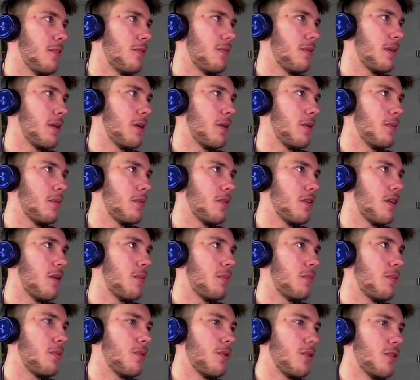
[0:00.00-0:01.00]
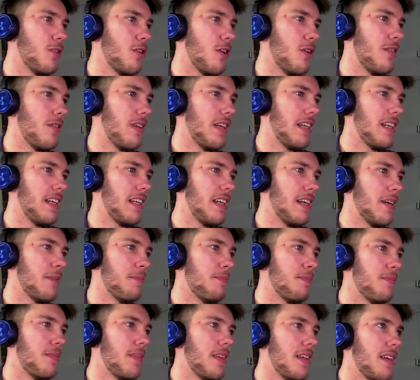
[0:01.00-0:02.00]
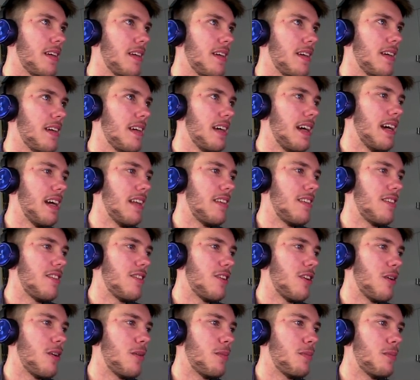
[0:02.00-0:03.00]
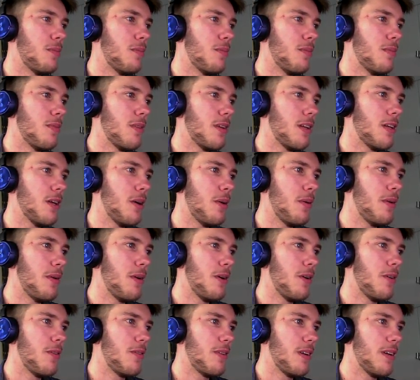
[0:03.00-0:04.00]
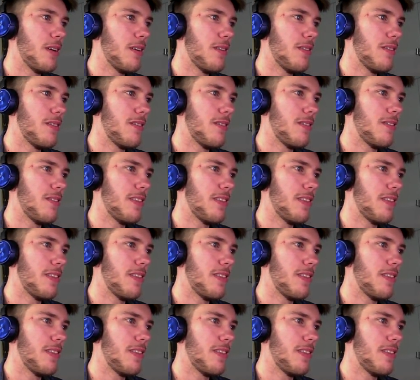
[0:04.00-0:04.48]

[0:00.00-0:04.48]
we go up to our brush over here and start going over, we